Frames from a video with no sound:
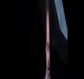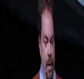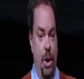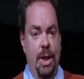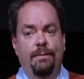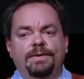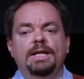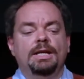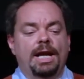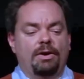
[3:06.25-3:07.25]
The
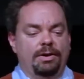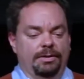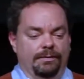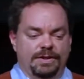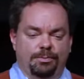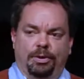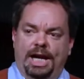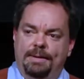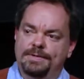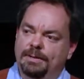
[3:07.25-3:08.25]
shifting narratives is perhaps